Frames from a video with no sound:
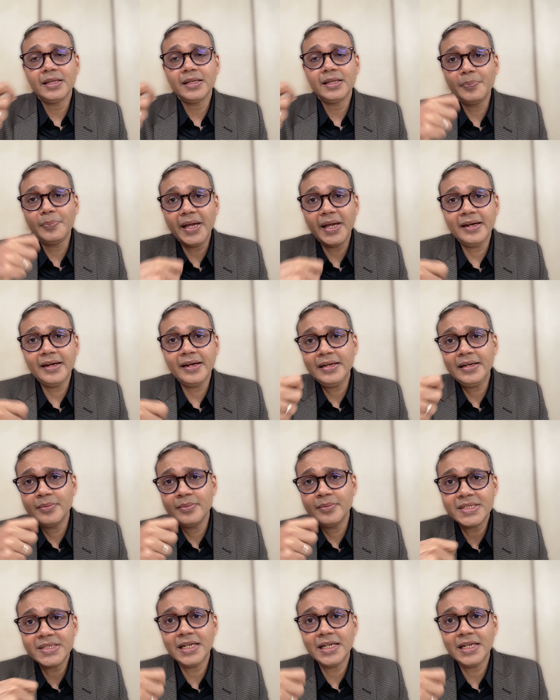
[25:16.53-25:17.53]
The parent
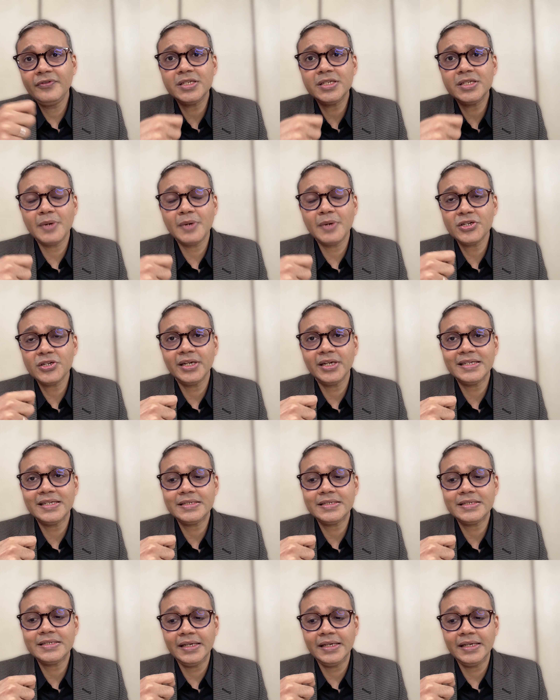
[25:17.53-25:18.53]
himself is brushing
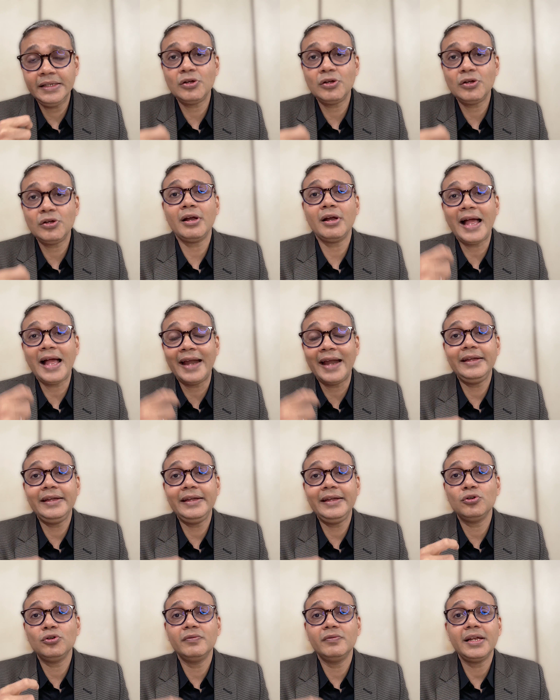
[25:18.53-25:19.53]
his teeth or
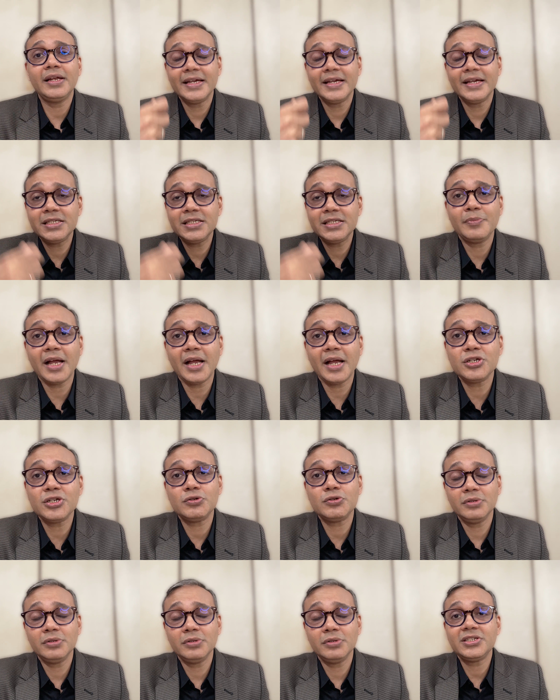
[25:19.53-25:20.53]
handing over his
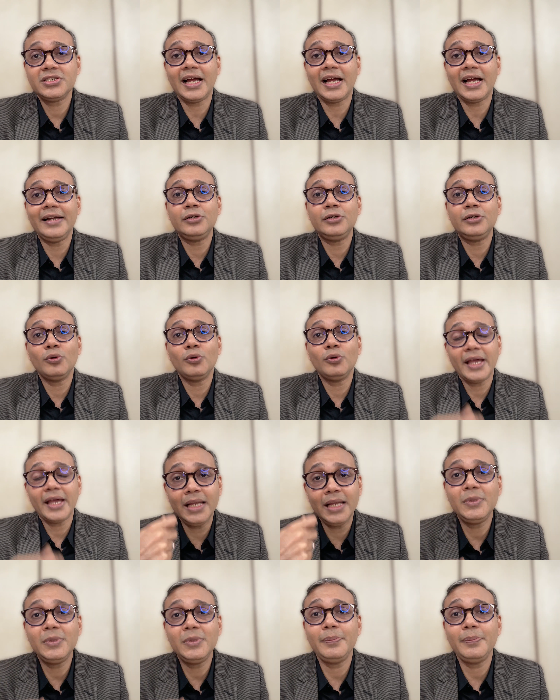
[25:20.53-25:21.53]
brush to the child to
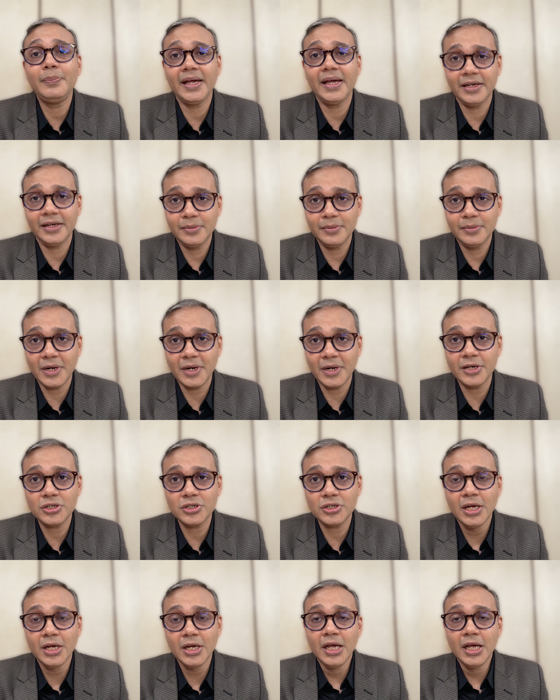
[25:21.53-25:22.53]
help the parent
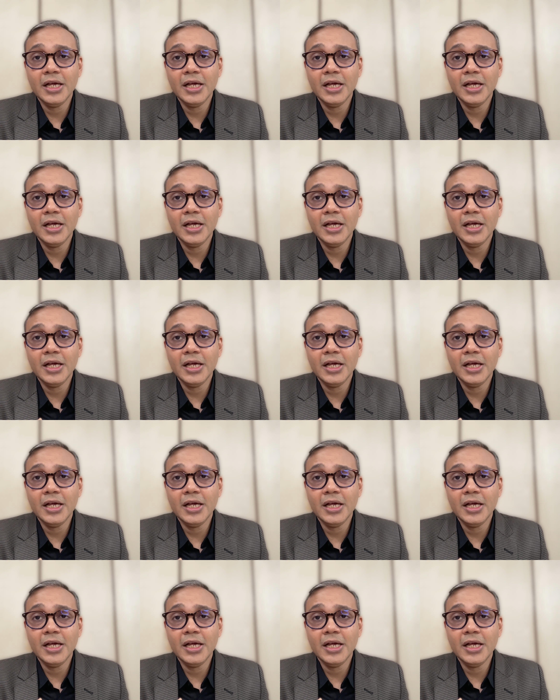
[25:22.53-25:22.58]
brush.